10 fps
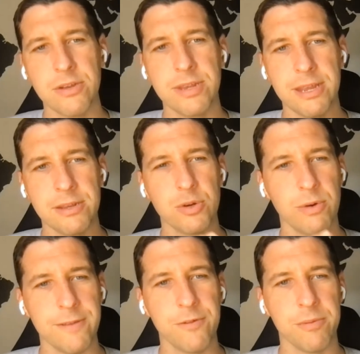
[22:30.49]
you need
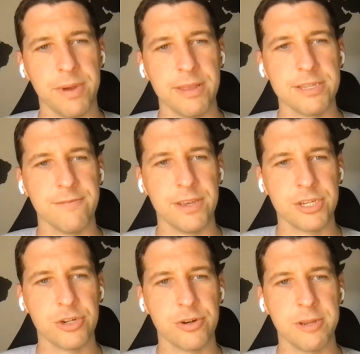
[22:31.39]
24 months of
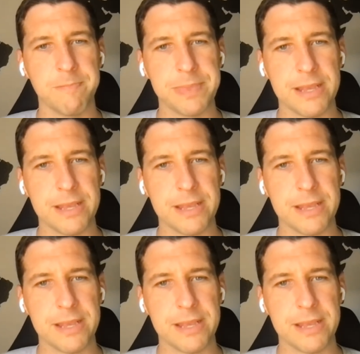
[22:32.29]
history.